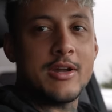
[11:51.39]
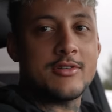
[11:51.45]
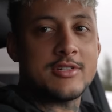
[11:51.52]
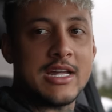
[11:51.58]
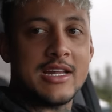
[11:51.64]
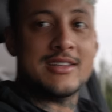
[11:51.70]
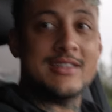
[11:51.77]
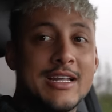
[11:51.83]
It was
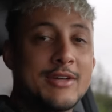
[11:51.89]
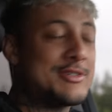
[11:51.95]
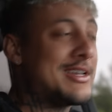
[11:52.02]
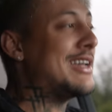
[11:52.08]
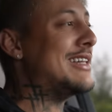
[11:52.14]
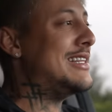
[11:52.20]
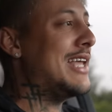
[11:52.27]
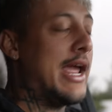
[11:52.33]
like it was
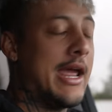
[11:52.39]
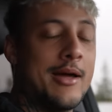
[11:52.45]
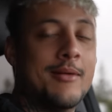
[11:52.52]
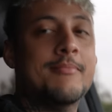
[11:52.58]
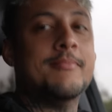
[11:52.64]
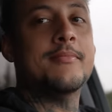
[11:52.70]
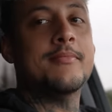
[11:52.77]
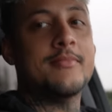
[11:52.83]
like a damn,
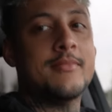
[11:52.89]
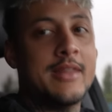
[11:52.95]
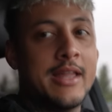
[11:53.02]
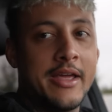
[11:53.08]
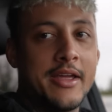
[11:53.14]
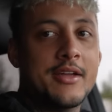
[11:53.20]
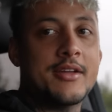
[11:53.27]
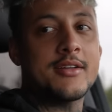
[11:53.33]

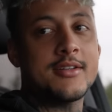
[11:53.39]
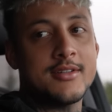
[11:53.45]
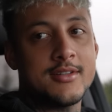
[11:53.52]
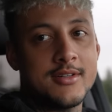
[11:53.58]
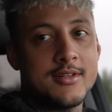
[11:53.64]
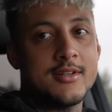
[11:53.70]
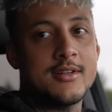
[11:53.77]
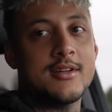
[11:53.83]
like
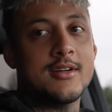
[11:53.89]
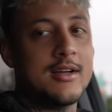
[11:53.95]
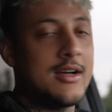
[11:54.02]
it